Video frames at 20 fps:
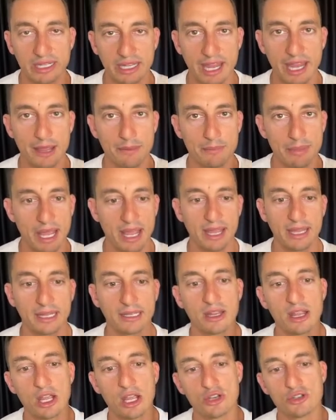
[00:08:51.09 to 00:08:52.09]

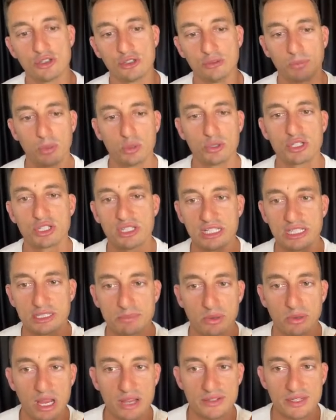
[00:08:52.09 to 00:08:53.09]
campaign to push these
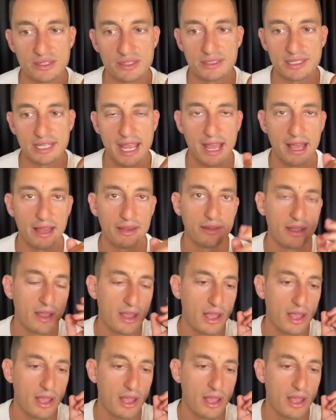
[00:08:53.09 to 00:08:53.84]
prices down.